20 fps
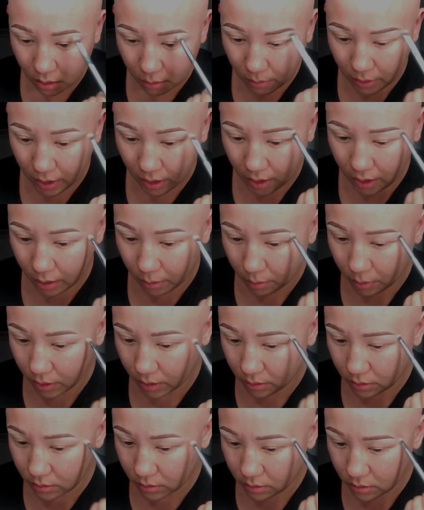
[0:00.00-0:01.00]
on my
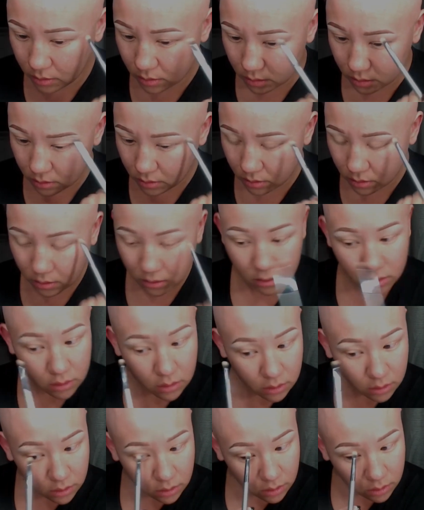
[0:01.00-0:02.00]
eyebrows.
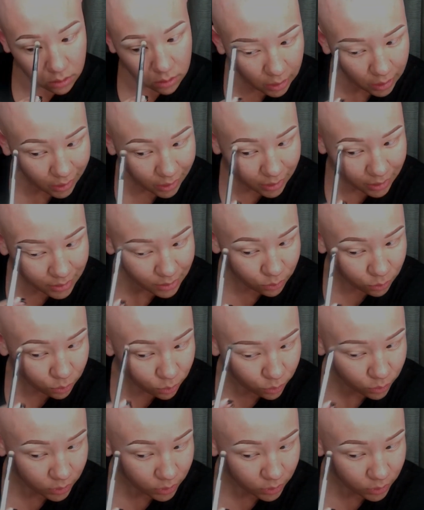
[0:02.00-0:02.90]
And it's